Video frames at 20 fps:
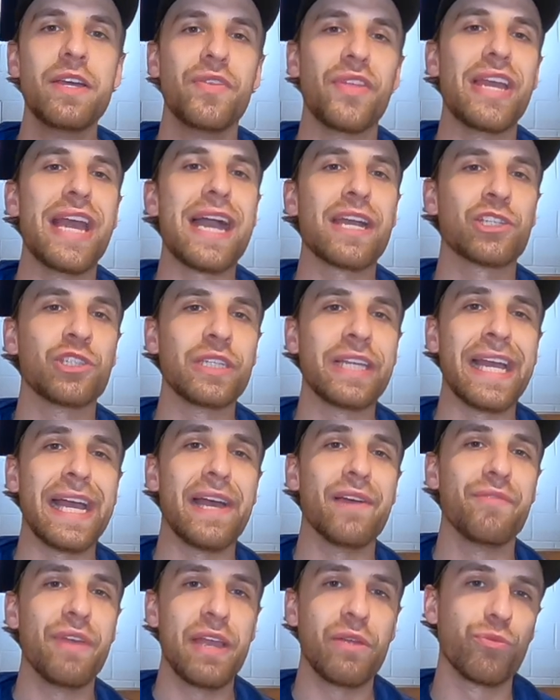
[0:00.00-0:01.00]
They actually
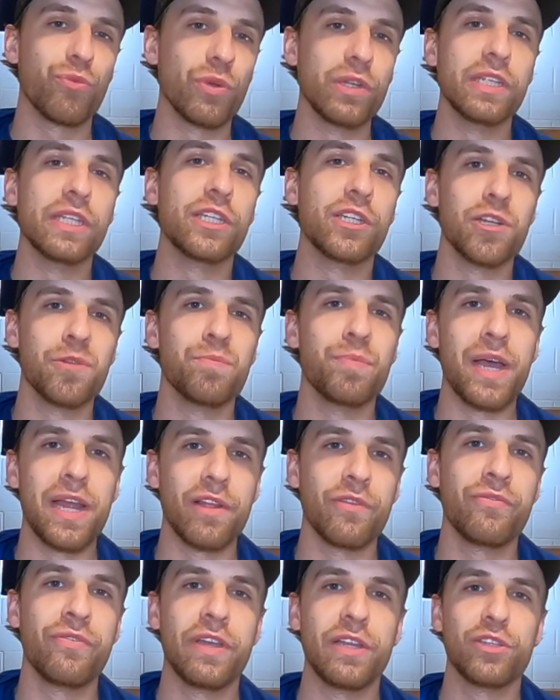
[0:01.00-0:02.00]
have a really good
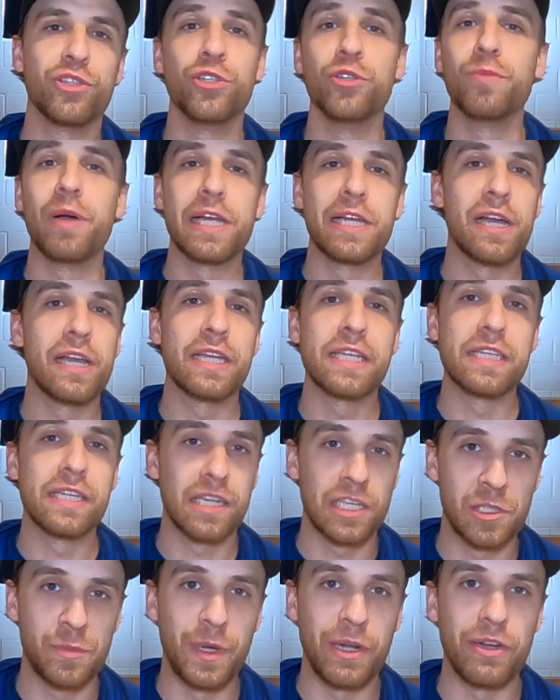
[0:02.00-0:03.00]
benefit to my hiking
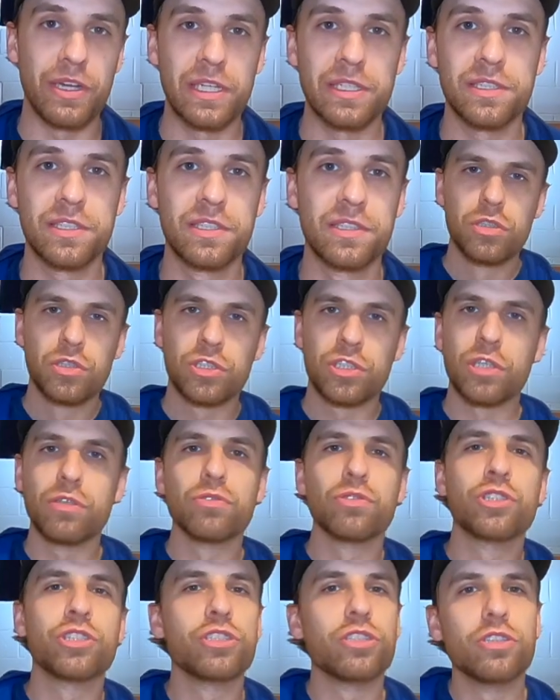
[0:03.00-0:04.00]
experience.
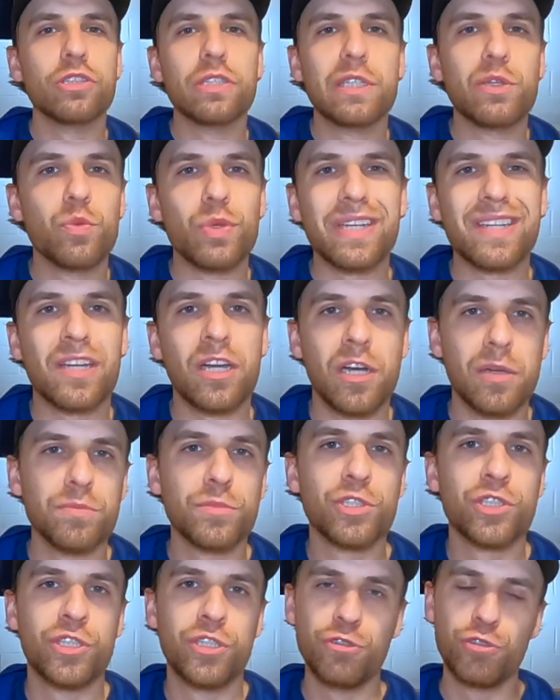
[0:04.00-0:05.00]
So certainly when it
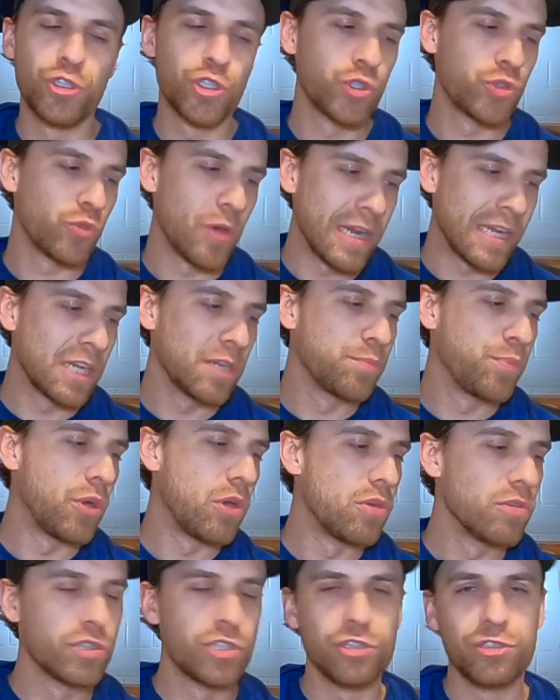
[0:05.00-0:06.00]
comes to trekking
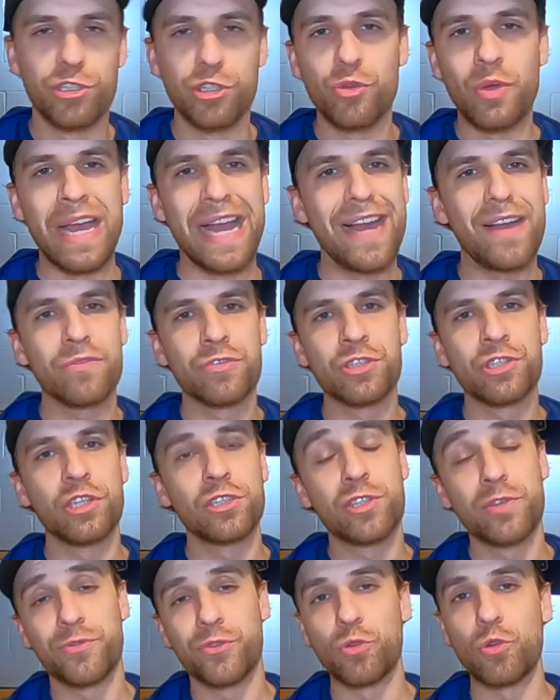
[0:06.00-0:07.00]
poles, you do have
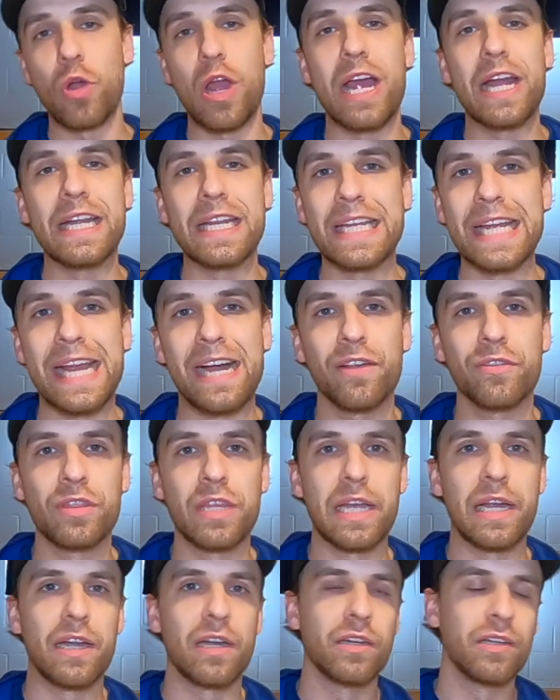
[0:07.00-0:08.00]
such a variety out
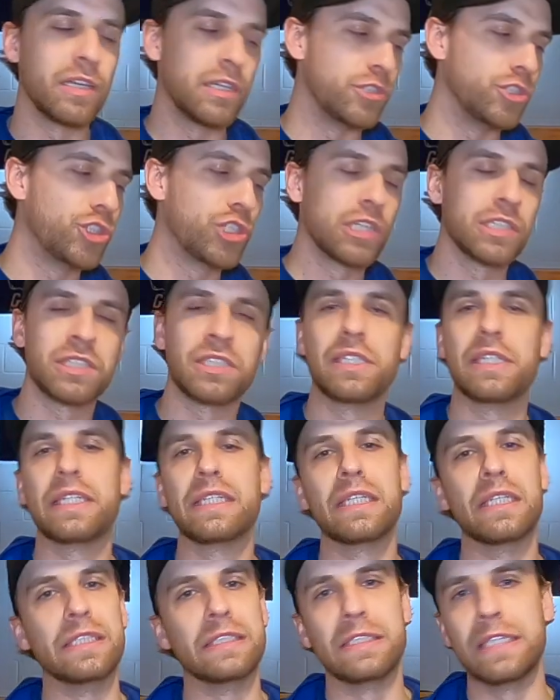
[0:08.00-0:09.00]
there,
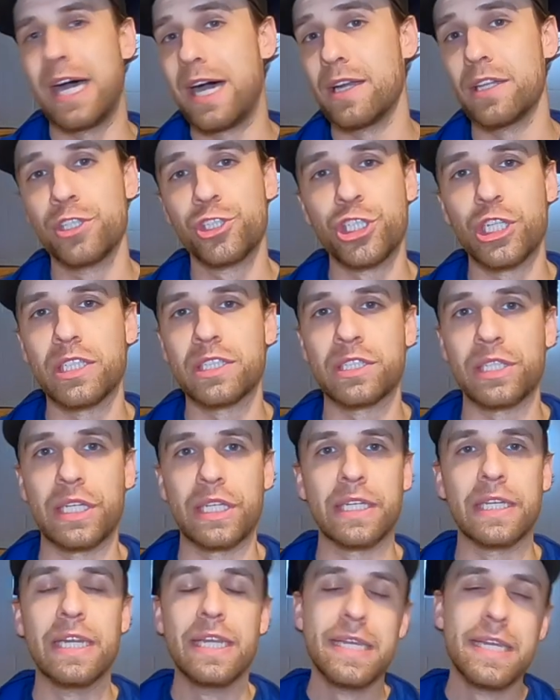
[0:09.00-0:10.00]
adjusting,
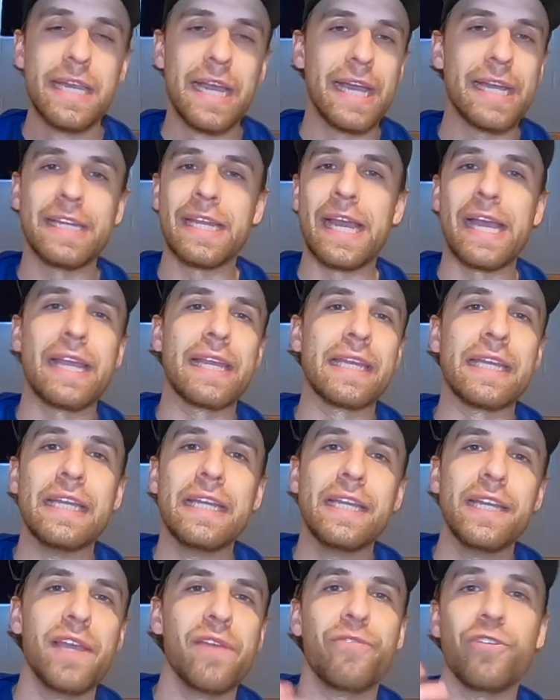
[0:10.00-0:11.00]
non-adjusting, and hey,
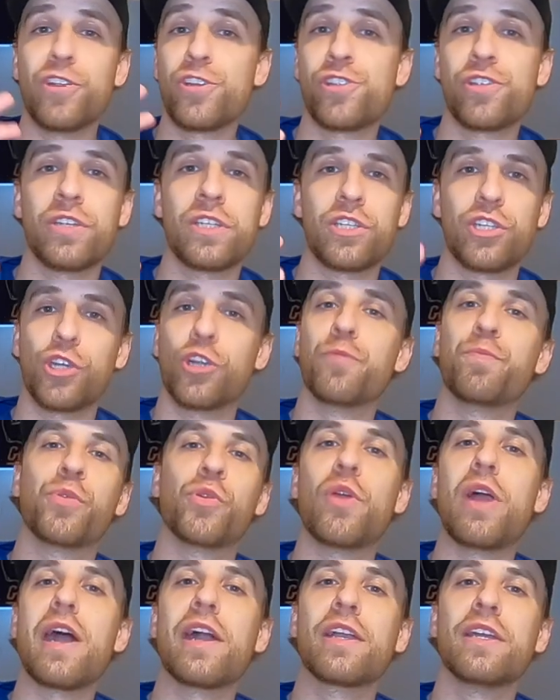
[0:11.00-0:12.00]
if it's your
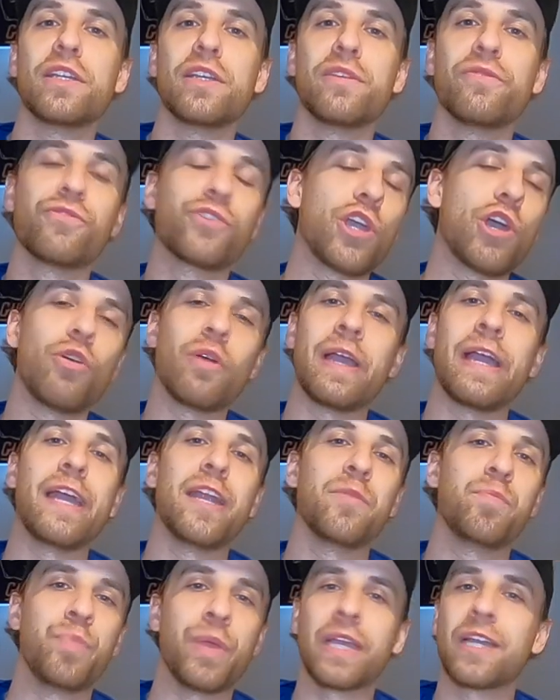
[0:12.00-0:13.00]
prerogative, go
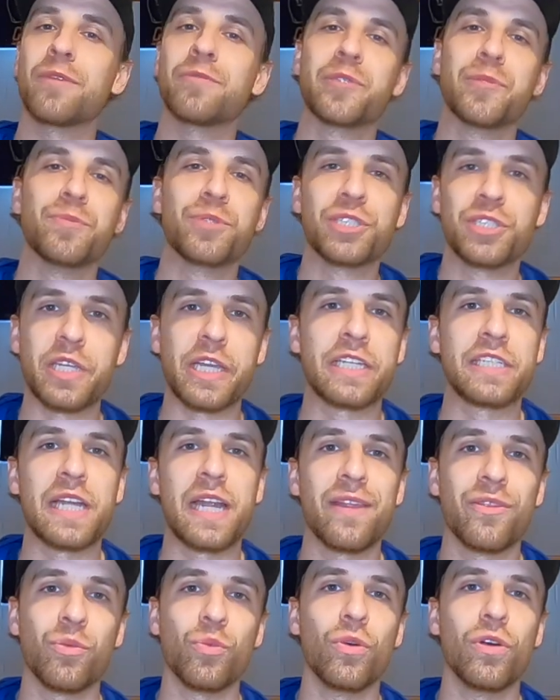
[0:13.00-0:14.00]
ahead, pick up some sticks
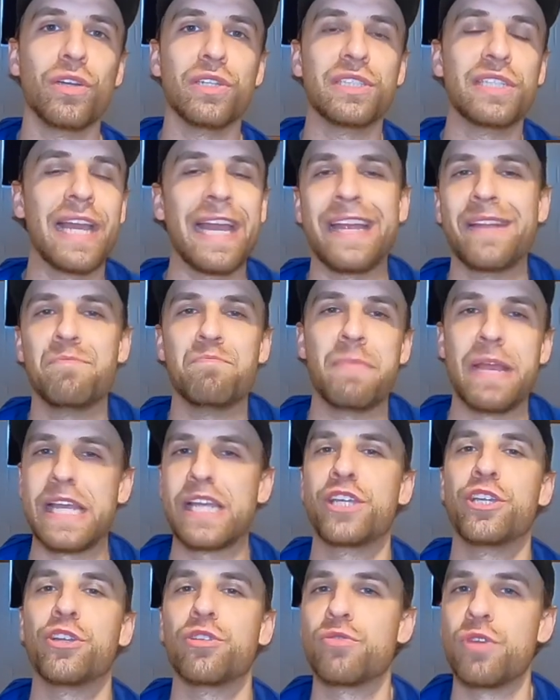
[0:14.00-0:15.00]
out of the woods and
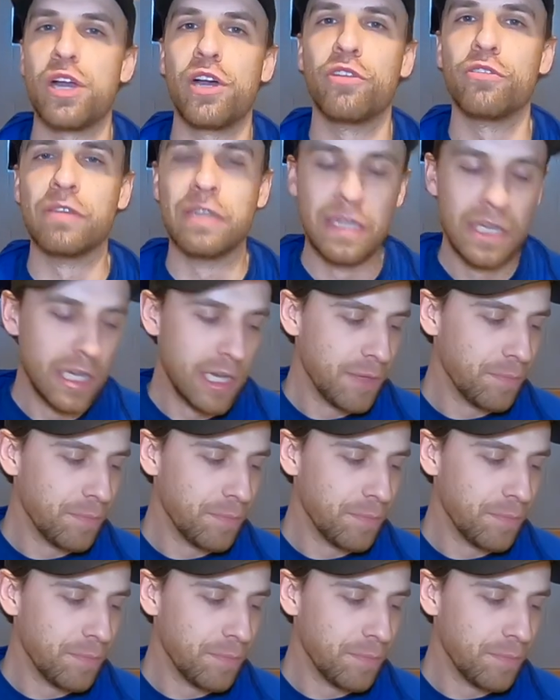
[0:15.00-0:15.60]
make your own.